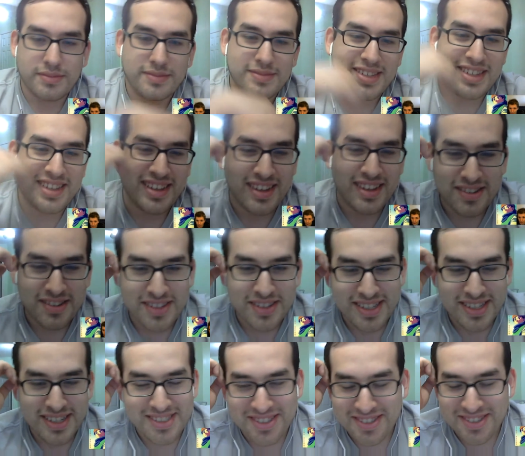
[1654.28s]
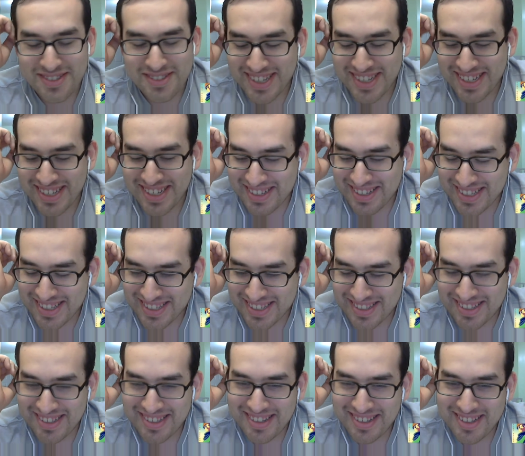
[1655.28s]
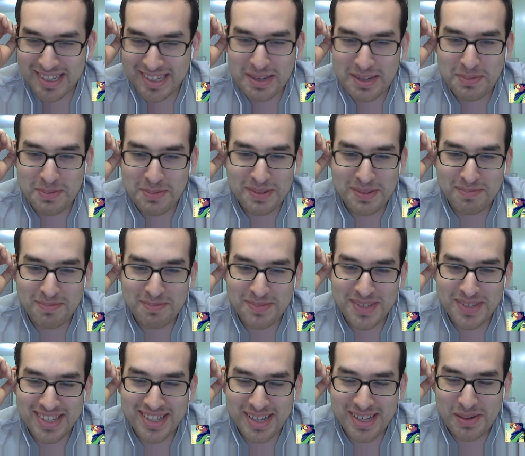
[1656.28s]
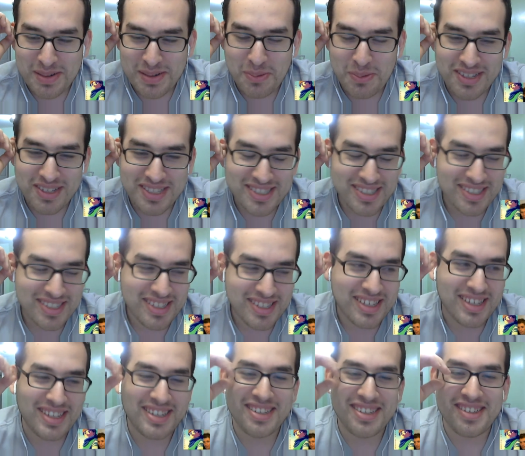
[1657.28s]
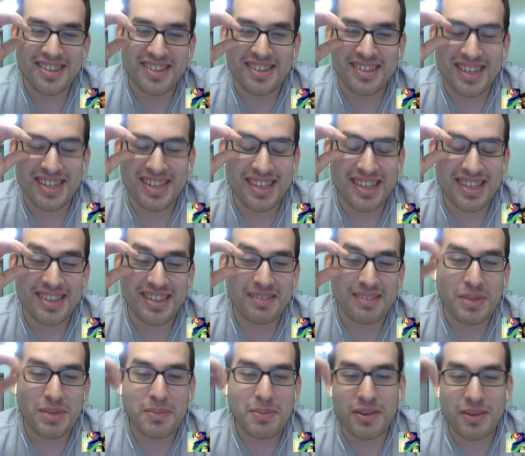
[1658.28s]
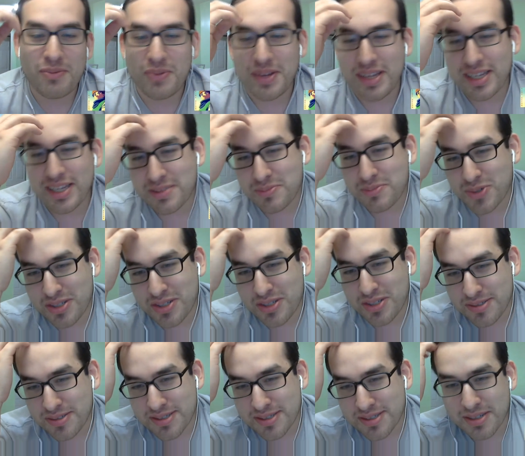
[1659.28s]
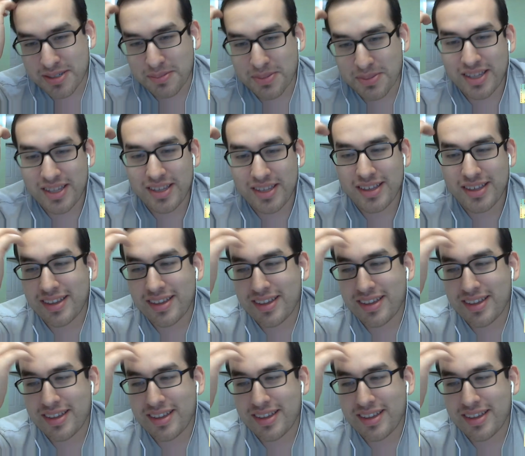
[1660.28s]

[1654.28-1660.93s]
No, I don't think so. No. I'm not willing to say. No, not yet. Maybe if we get some more clues or something.